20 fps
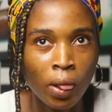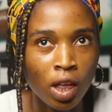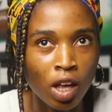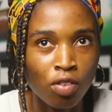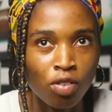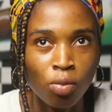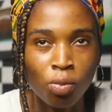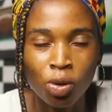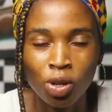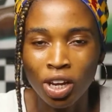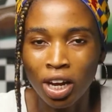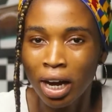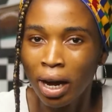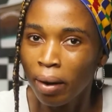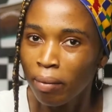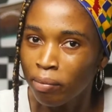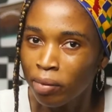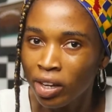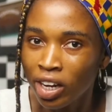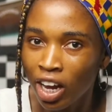if you build a
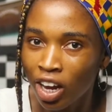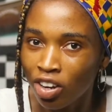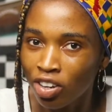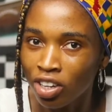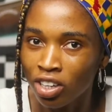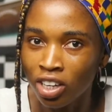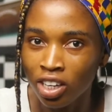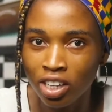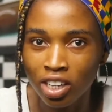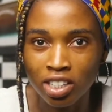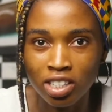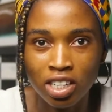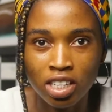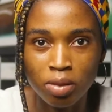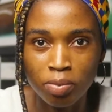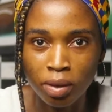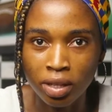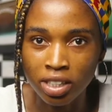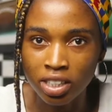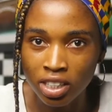company and you need his
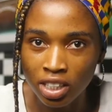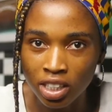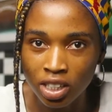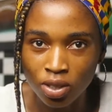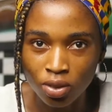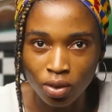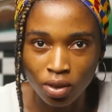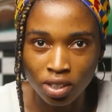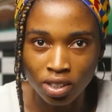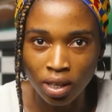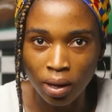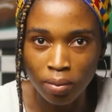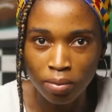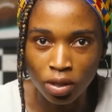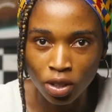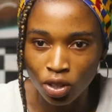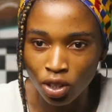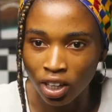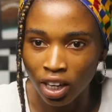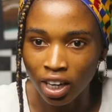expertise or
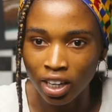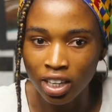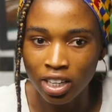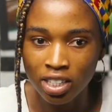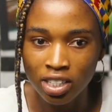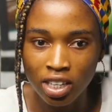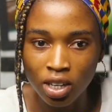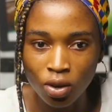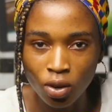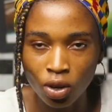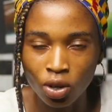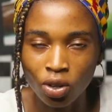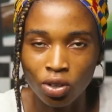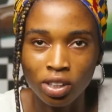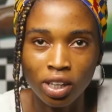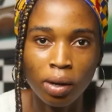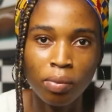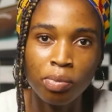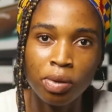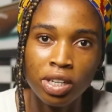something, you can easily call
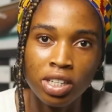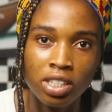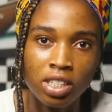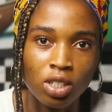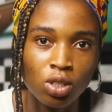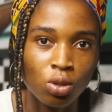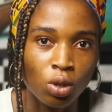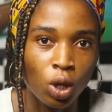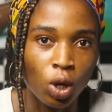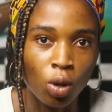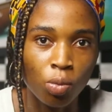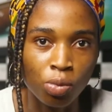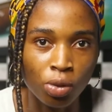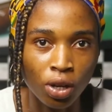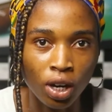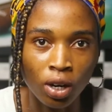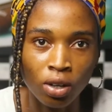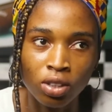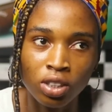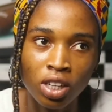on that person to help you
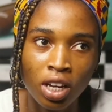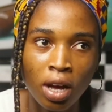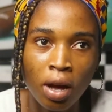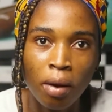out.